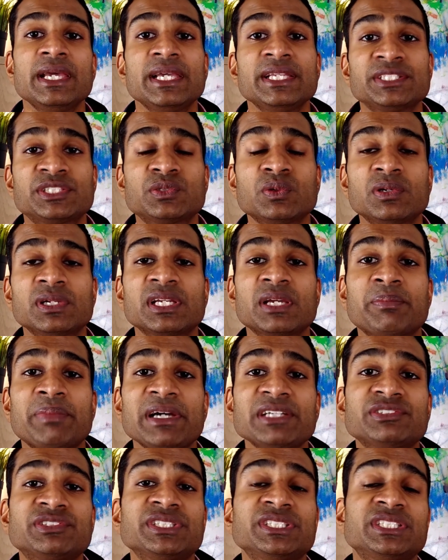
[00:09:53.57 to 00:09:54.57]
Installing a
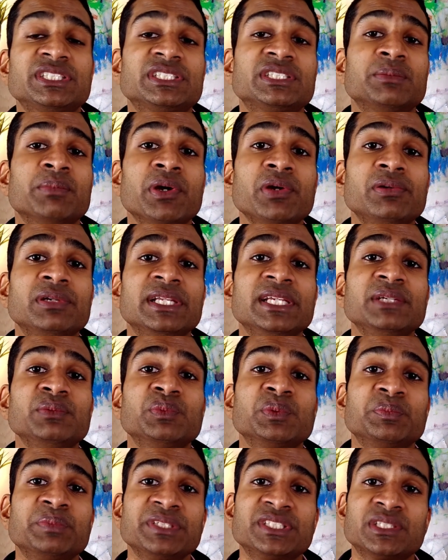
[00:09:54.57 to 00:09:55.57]
battery system only
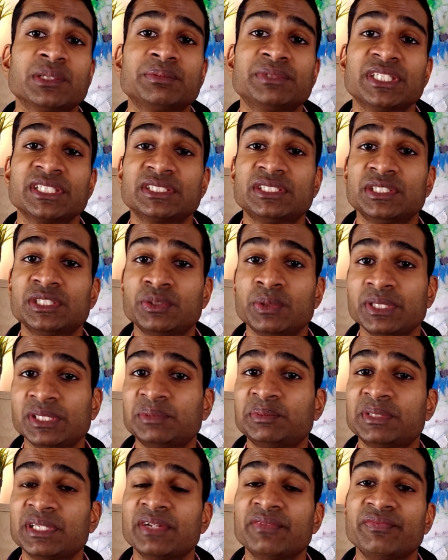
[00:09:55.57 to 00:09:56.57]
would be subject to
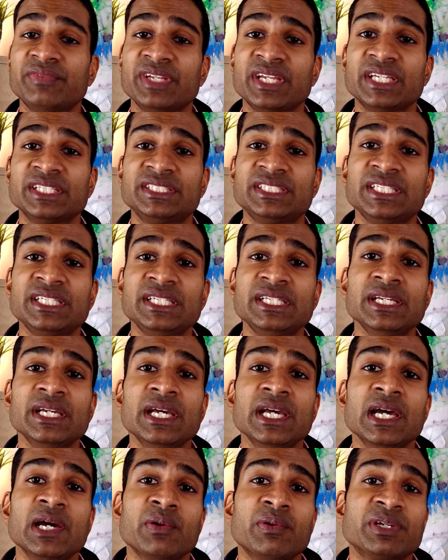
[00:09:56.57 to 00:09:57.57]
20% VAT,
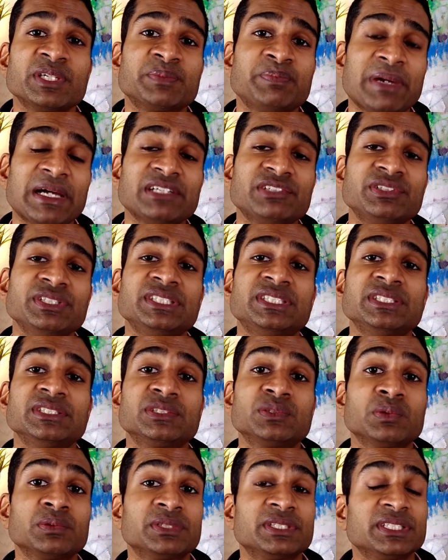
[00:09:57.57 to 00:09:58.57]
whereas batteries
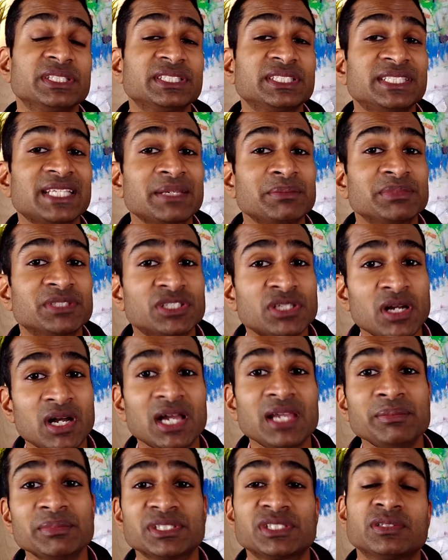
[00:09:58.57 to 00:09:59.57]
installed at the same
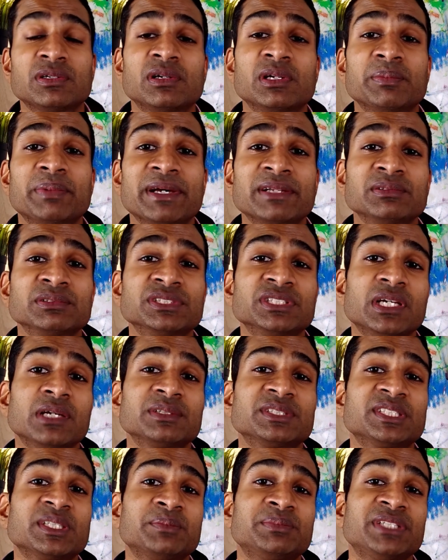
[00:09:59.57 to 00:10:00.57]
time as solar panels are
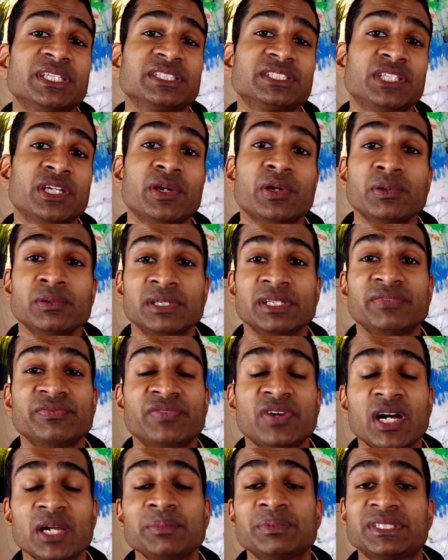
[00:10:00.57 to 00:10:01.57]
subject to only
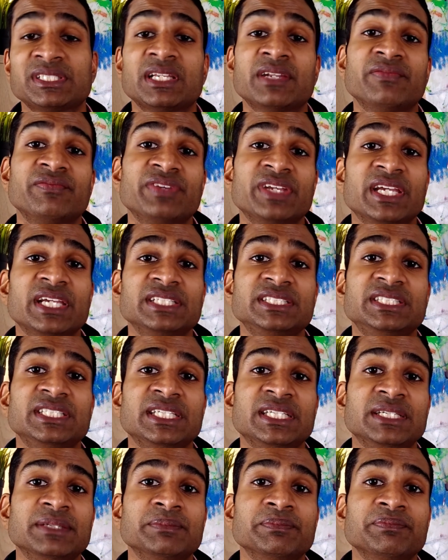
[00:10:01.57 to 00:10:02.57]
5%
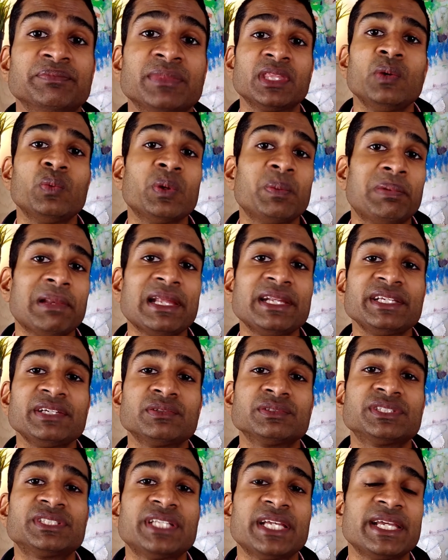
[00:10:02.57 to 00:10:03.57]
VAT. We're planning
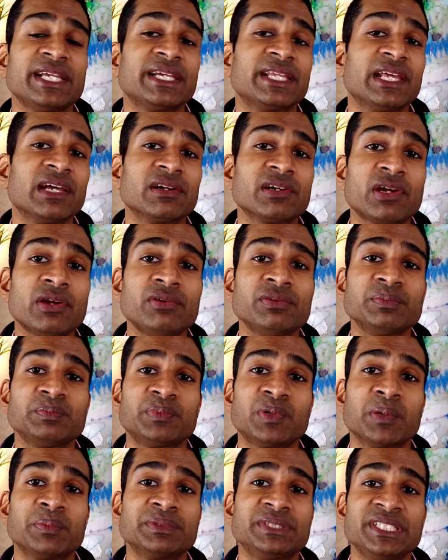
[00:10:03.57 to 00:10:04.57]
on staying in our current
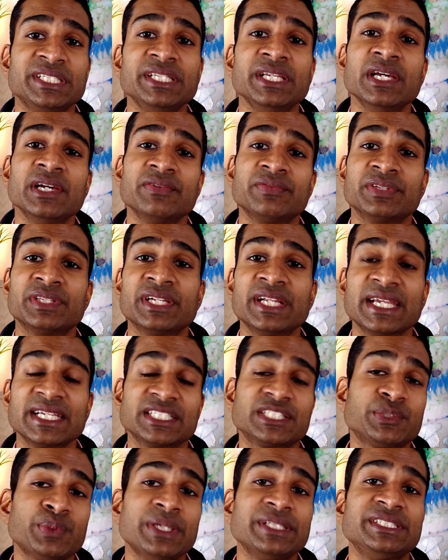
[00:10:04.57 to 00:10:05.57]
property for the
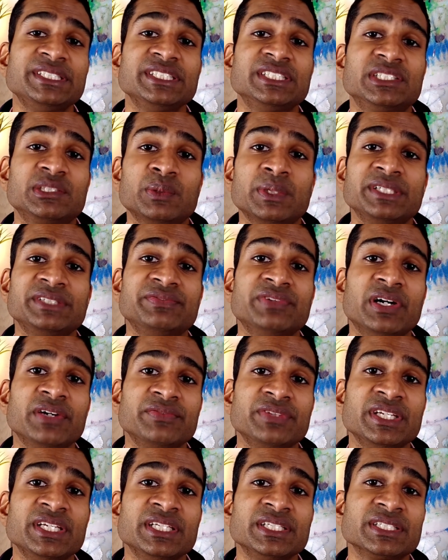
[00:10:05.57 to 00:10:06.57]
next 20 to
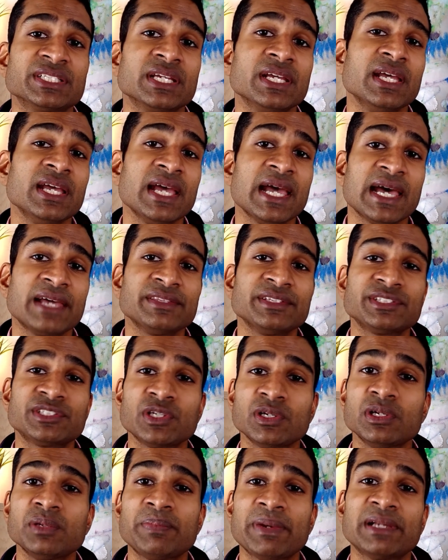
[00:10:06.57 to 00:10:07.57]
25 years, and the
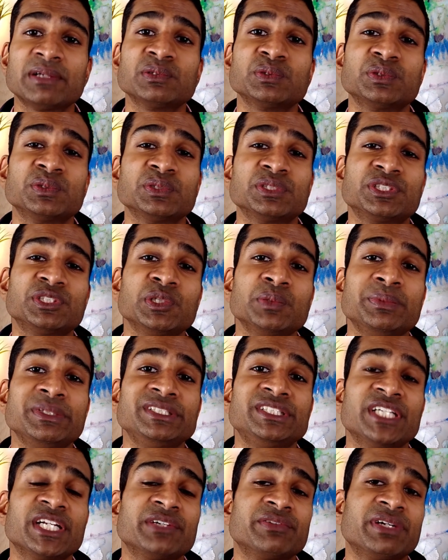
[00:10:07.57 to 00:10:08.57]
solar panels will still be
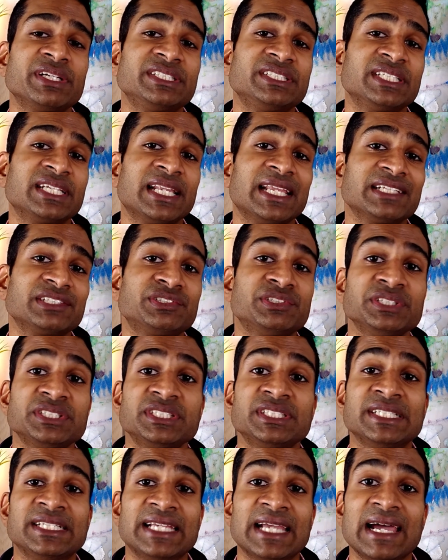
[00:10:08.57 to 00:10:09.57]
generating
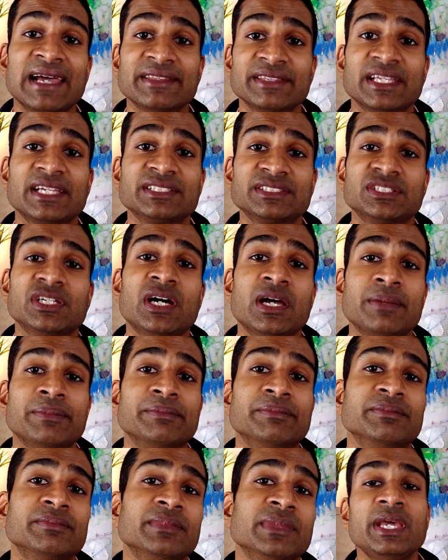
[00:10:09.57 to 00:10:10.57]
electricity at that time.
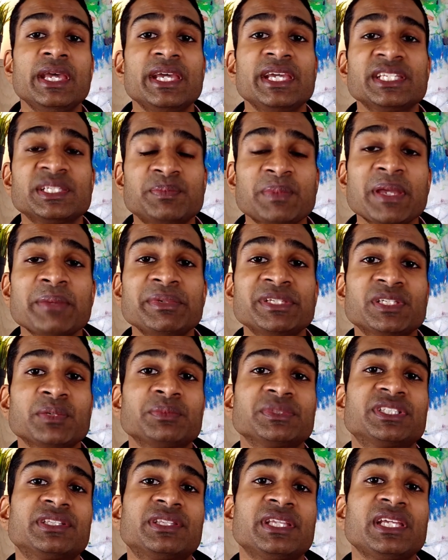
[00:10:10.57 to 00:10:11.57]
It's maybe
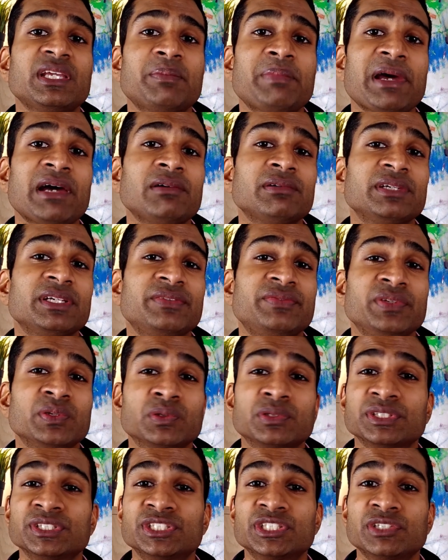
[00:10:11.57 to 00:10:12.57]
something to think about if you're
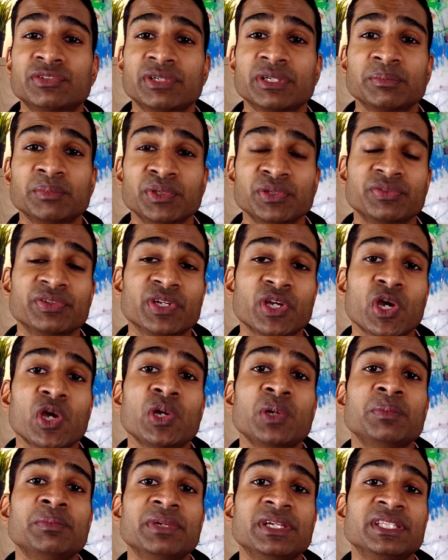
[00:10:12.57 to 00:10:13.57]
considering moving
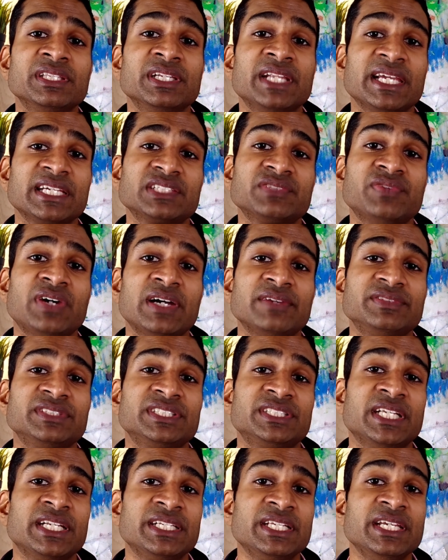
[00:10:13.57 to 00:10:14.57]
home in the next 5
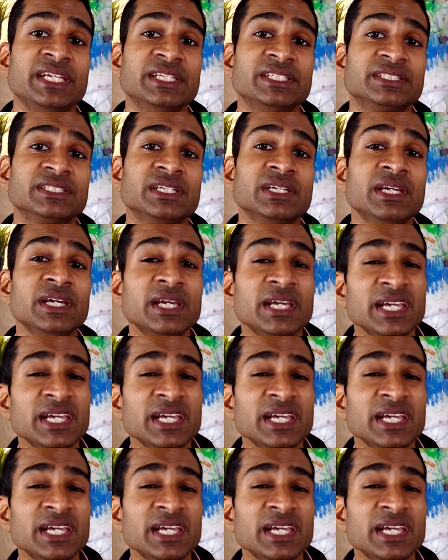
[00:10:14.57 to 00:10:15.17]
to 10 years.